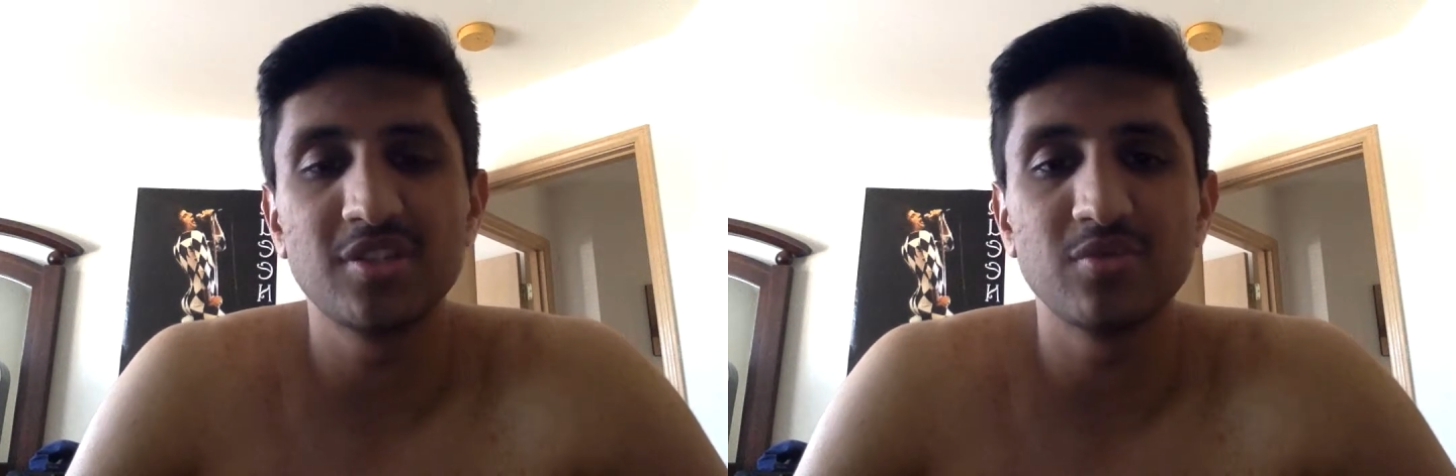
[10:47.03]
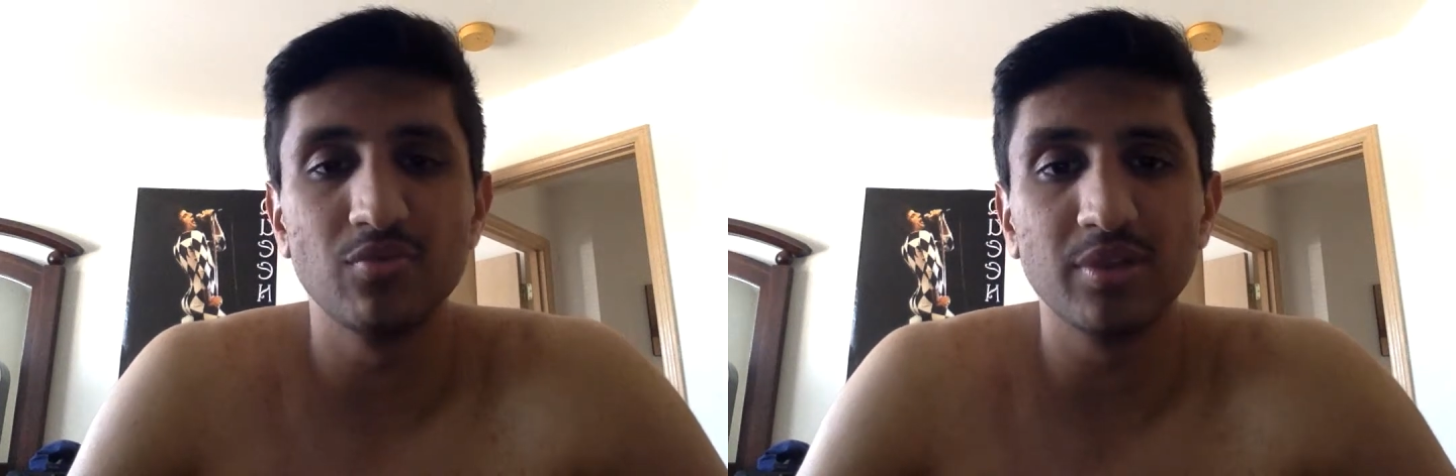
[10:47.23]

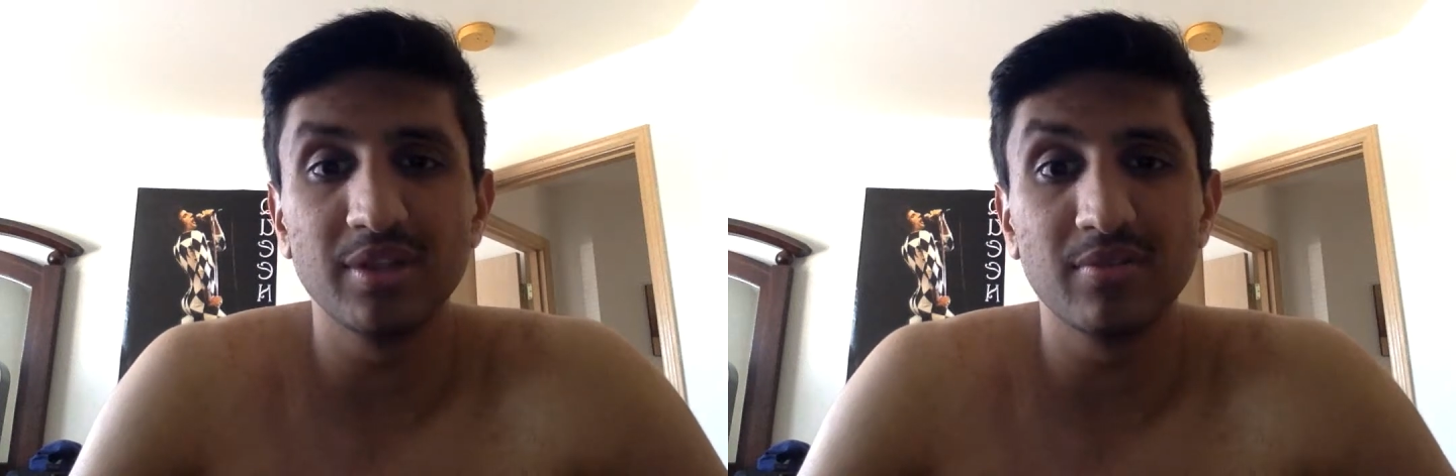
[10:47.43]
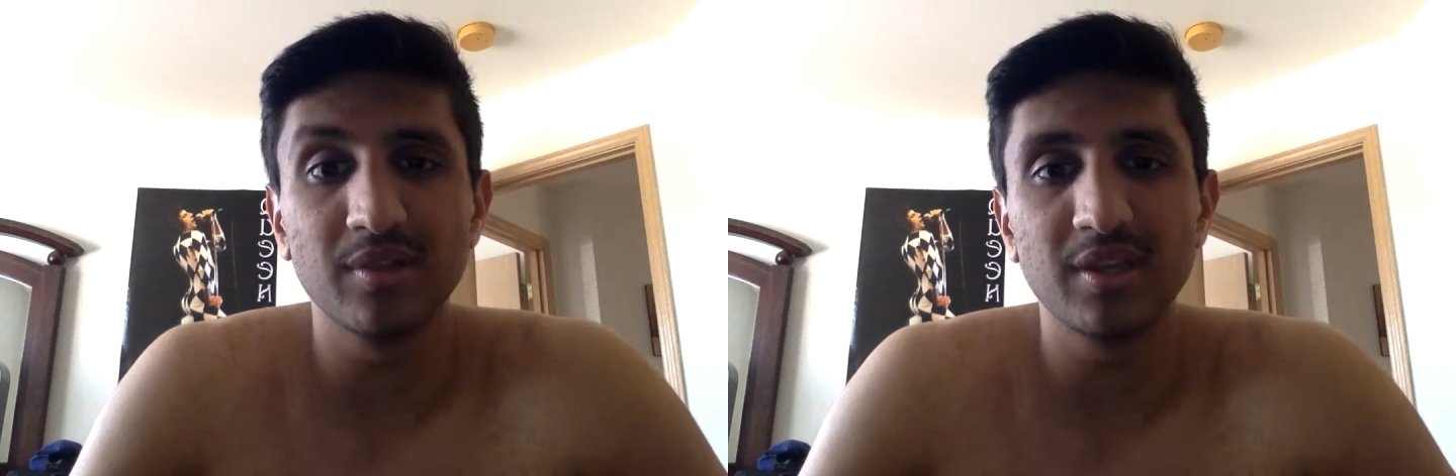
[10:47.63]

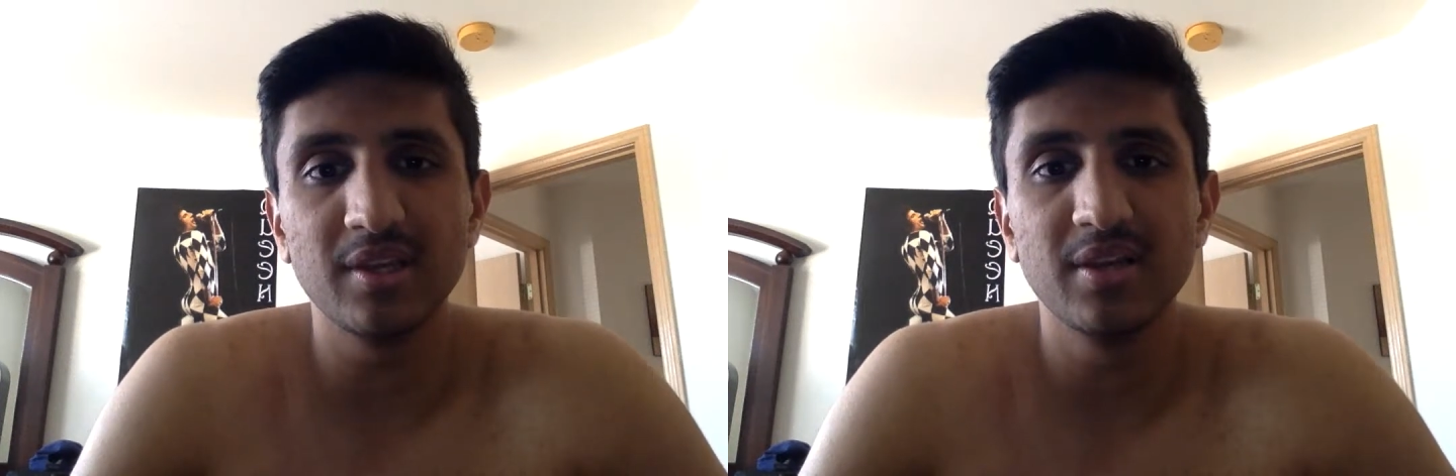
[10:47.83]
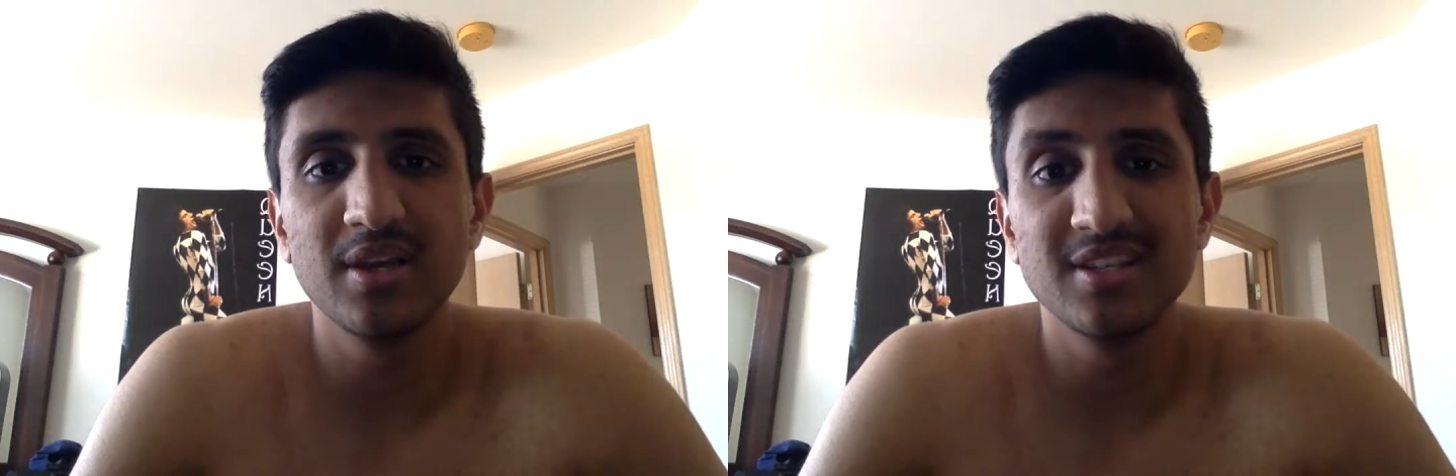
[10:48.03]
really,
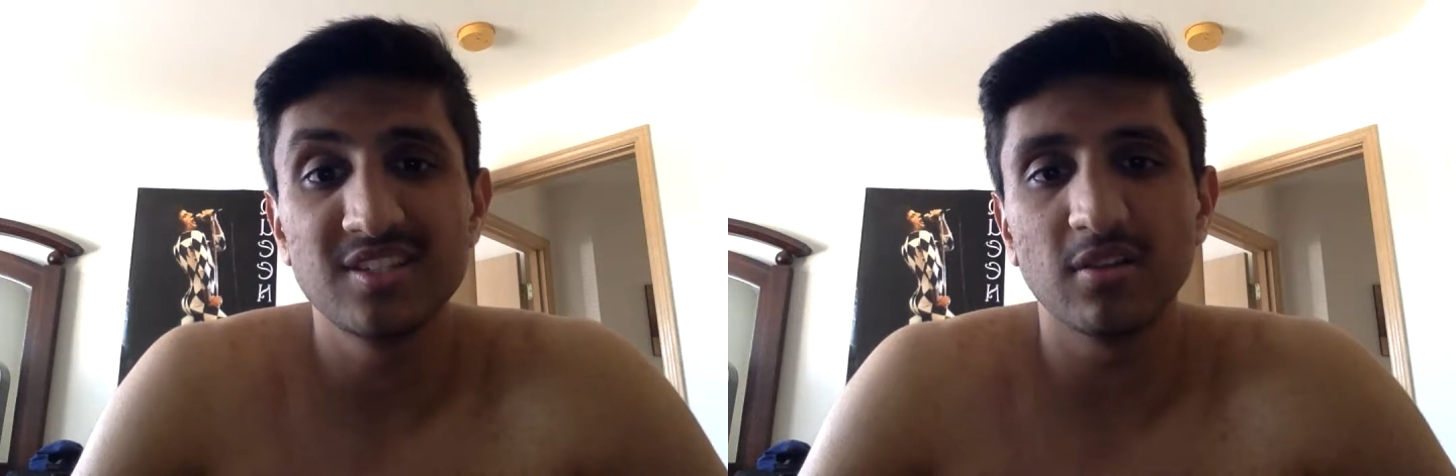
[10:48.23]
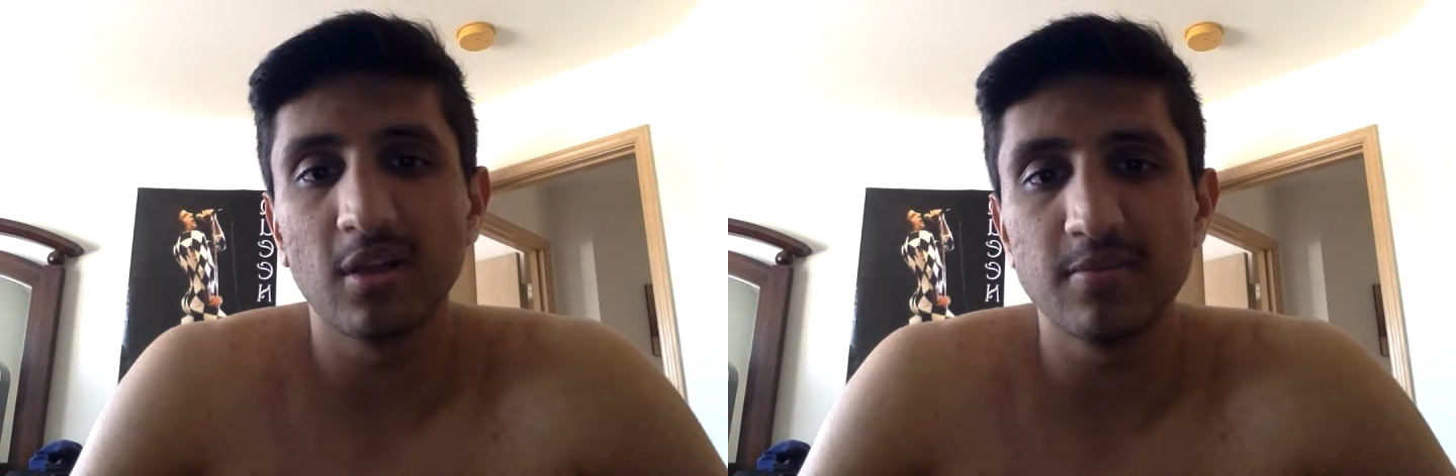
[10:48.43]
really
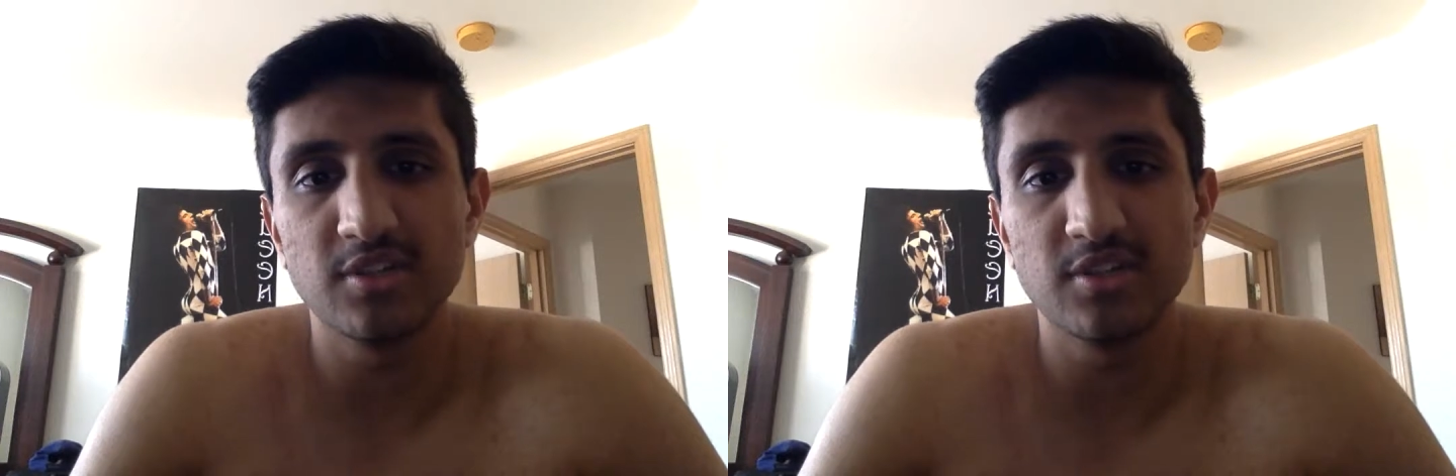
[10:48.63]
slim